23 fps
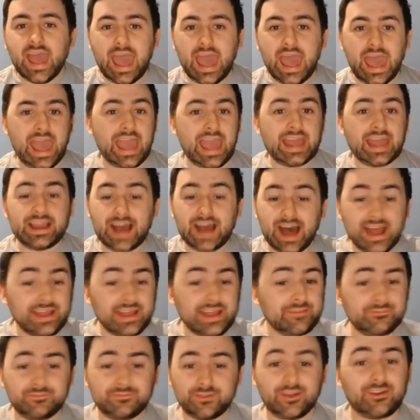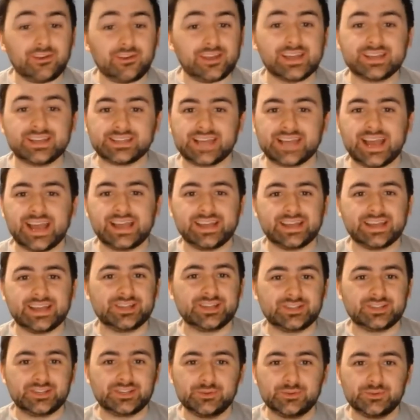and I am very
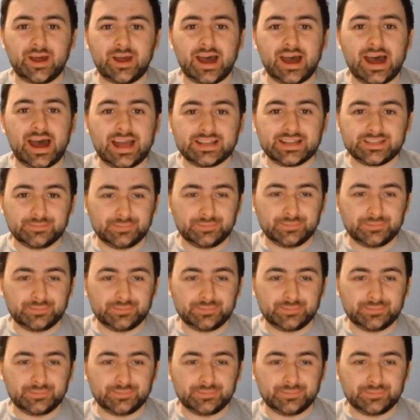excited to